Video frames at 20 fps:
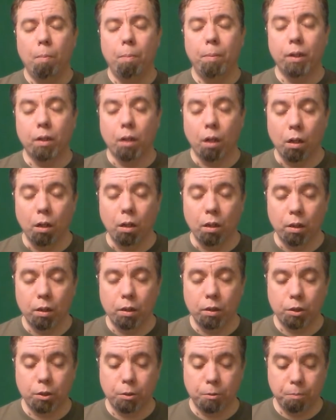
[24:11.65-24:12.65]

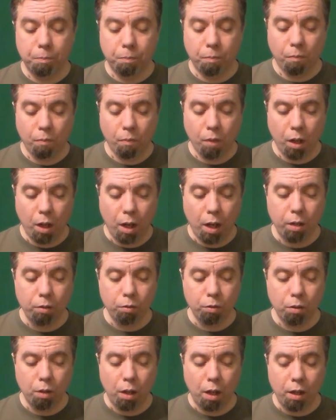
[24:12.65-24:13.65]
Because
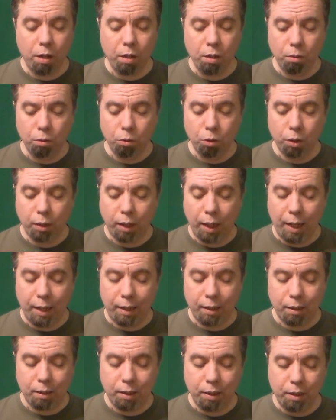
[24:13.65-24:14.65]
I look
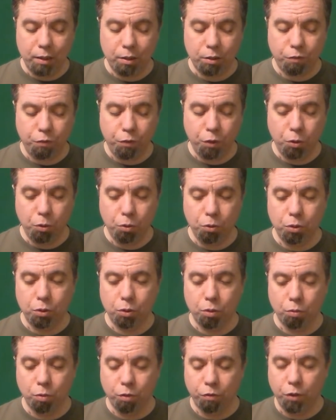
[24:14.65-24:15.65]
at these
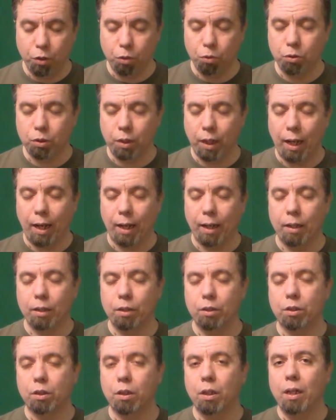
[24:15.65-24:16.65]
reviews
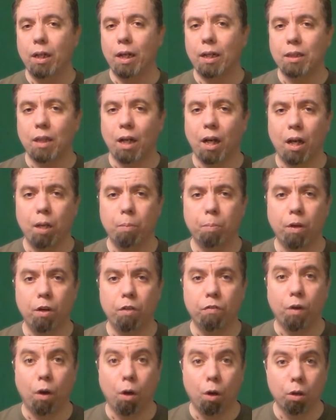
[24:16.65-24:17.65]
as a type
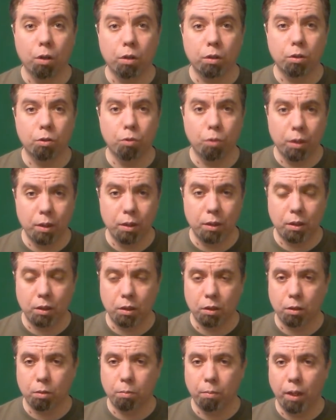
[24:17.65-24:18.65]
of art
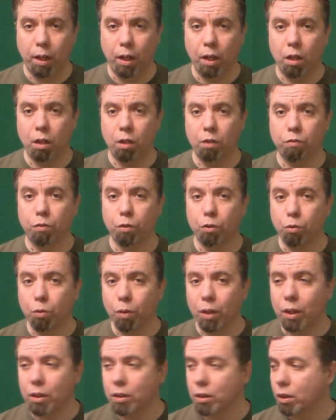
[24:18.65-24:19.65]
criticism. And for
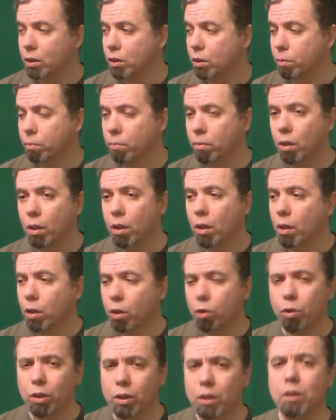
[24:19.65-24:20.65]
criticism,
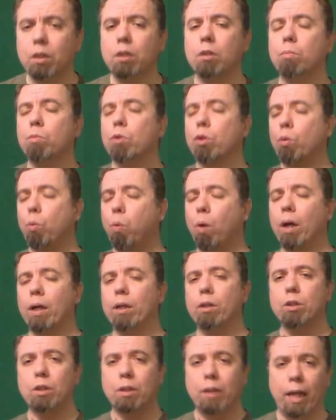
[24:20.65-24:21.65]
criticism
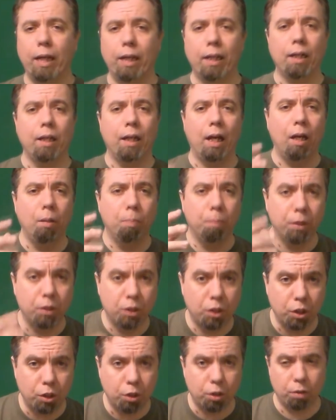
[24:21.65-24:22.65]
requires taking a
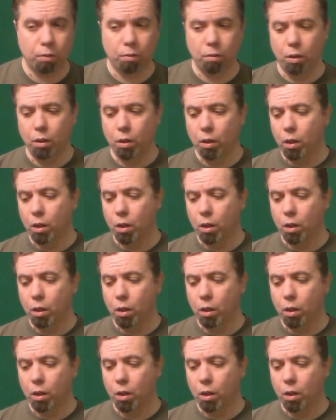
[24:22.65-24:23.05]
position.